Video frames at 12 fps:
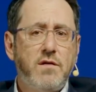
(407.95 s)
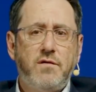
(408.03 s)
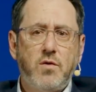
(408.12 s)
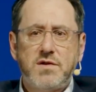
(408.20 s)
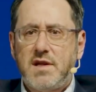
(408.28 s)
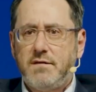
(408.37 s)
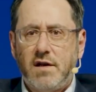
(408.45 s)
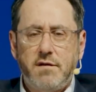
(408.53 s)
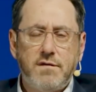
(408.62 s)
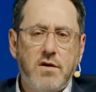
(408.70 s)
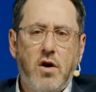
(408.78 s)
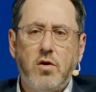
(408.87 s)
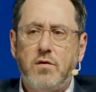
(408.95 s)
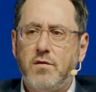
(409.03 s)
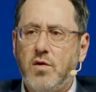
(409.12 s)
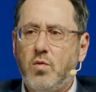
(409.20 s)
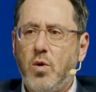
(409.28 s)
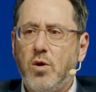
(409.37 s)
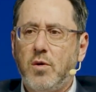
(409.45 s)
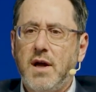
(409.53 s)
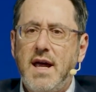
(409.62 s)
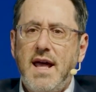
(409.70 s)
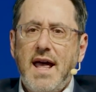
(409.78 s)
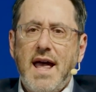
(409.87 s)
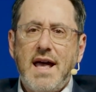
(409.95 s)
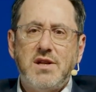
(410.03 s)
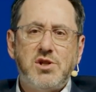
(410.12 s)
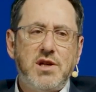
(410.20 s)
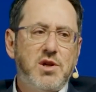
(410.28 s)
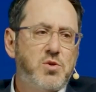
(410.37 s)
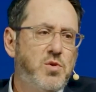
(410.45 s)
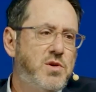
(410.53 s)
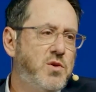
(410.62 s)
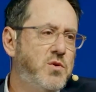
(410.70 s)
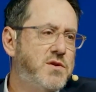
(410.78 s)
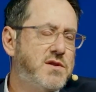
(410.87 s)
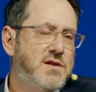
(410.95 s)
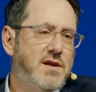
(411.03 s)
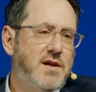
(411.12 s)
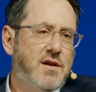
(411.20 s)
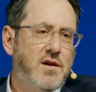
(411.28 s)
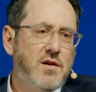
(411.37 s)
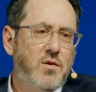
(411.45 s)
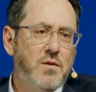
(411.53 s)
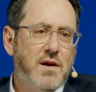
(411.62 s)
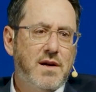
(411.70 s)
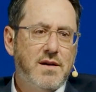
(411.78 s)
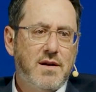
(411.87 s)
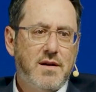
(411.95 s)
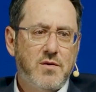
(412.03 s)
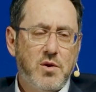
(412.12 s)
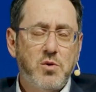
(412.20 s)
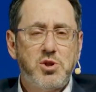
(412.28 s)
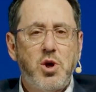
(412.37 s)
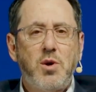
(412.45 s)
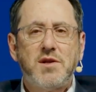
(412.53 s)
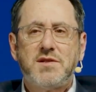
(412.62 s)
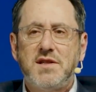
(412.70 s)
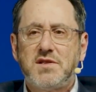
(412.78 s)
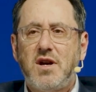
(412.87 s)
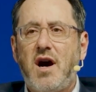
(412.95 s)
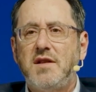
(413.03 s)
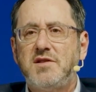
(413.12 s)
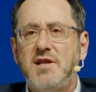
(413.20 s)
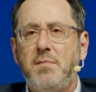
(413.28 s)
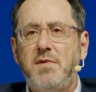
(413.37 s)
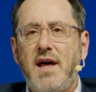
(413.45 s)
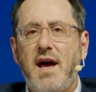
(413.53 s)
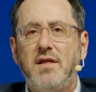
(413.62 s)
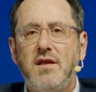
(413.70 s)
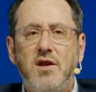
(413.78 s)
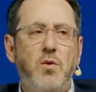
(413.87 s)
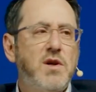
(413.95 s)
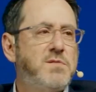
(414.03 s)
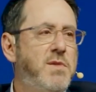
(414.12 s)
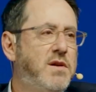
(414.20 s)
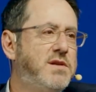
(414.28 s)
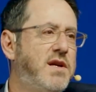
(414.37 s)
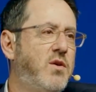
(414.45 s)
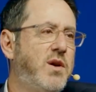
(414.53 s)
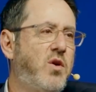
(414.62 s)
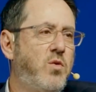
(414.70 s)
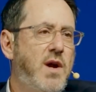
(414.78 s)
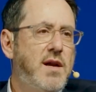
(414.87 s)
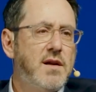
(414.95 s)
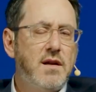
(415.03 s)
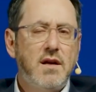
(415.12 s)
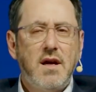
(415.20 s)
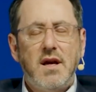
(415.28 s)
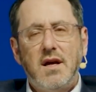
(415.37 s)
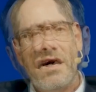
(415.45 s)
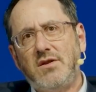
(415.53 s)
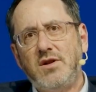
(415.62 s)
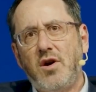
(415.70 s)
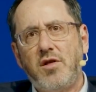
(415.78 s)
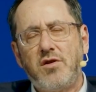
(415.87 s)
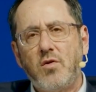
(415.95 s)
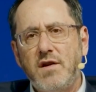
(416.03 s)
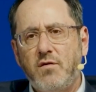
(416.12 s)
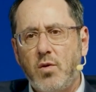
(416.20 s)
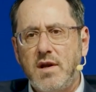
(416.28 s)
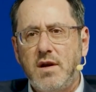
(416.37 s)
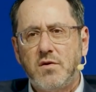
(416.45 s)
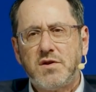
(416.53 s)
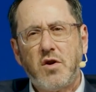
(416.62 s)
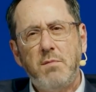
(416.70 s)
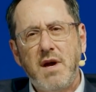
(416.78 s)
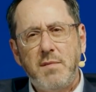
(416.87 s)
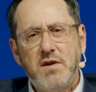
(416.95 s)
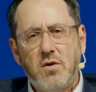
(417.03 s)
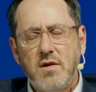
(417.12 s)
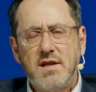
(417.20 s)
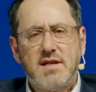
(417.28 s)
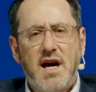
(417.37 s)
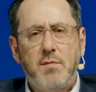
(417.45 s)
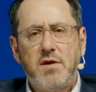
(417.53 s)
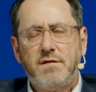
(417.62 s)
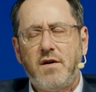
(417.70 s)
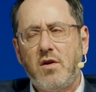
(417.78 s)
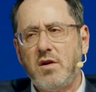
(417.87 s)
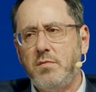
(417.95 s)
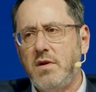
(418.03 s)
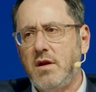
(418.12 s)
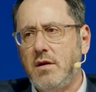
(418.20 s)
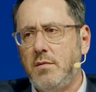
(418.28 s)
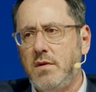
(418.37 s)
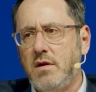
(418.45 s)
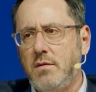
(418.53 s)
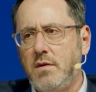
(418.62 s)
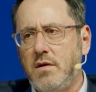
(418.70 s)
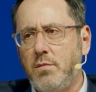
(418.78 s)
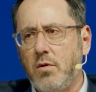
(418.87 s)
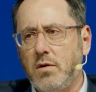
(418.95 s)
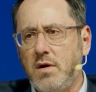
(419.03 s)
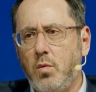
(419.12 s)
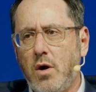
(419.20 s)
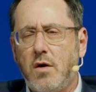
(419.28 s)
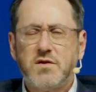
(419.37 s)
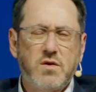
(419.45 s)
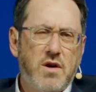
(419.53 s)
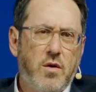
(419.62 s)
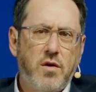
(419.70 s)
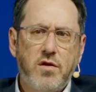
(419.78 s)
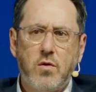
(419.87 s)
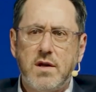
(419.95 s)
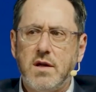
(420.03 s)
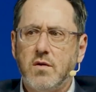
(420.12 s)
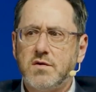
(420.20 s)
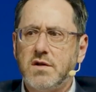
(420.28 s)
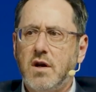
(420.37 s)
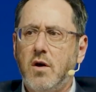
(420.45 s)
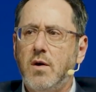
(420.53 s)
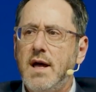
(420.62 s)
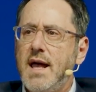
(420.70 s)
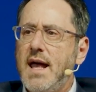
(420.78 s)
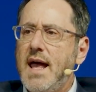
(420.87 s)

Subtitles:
Air Force. They've lived all over the world. And she introduced or showed us this concept that the U.S. military created, 30, 40 years ago, maybe during the time of the fall of the Berlin Wall, so called 30 years ago.